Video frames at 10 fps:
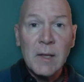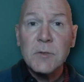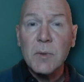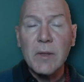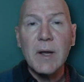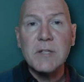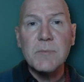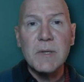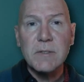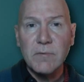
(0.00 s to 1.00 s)
And that's why there
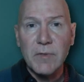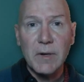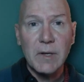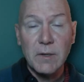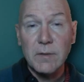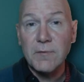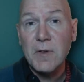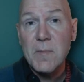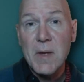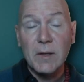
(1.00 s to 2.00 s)
has been some very good
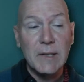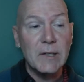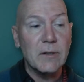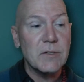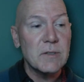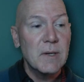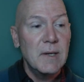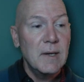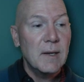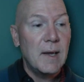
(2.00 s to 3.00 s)
female leaders.
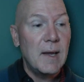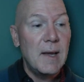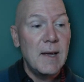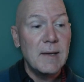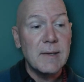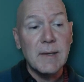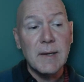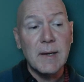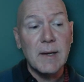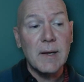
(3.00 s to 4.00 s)
And
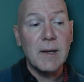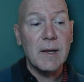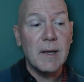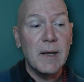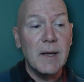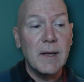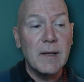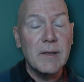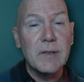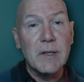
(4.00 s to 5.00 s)

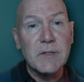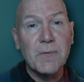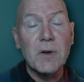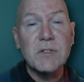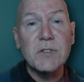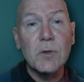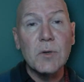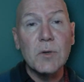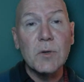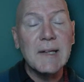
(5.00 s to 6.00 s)
as far as
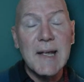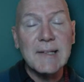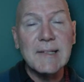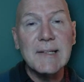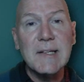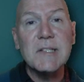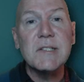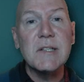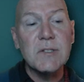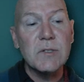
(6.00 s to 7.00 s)
social
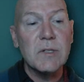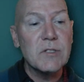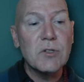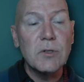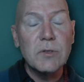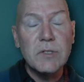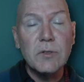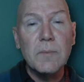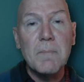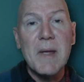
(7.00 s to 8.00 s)
connectedness, this is true
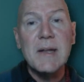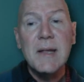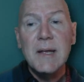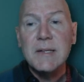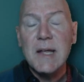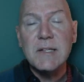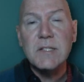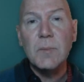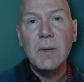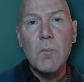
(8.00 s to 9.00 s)
too. Men
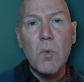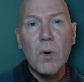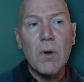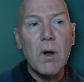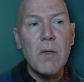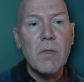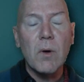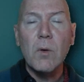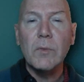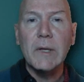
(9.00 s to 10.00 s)
tend to be more on
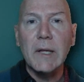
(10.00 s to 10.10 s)
their own.